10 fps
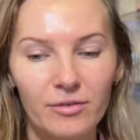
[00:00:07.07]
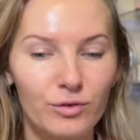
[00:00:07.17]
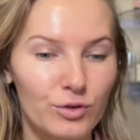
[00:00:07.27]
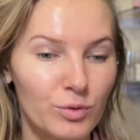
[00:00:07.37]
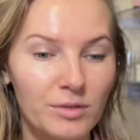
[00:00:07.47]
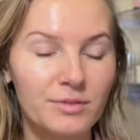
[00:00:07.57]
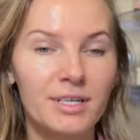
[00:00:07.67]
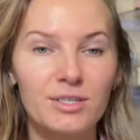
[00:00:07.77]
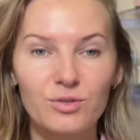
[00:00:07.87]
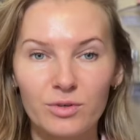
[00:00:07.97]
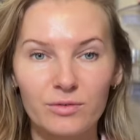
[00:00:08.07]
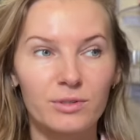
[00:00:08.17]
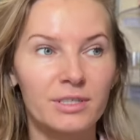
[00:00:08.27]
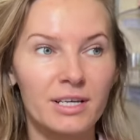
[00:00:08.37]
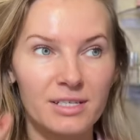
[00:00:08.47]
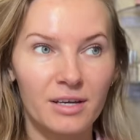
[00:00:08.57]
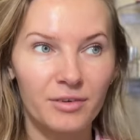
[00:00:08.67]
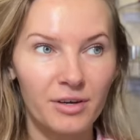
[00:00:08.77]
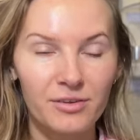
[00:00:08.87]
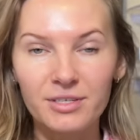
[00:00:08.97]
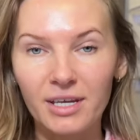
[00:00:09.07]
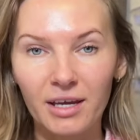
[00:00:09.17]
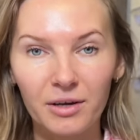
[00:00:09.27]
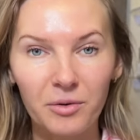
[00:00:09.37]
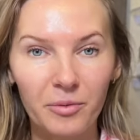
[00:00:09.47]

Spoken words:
for 12 days, 24 days, every other day,